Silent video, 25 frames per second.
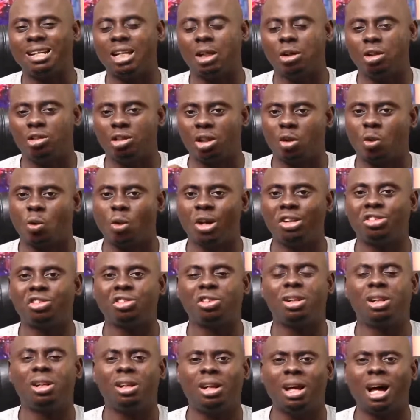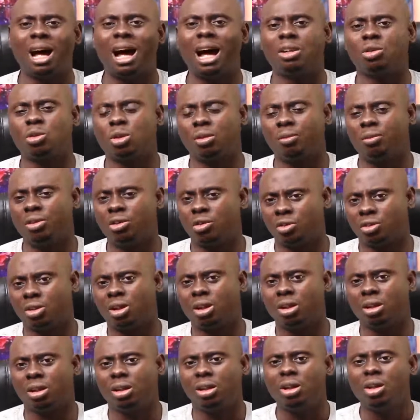there is a question in the heart of her
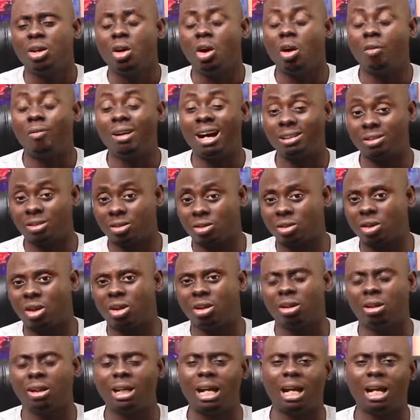son,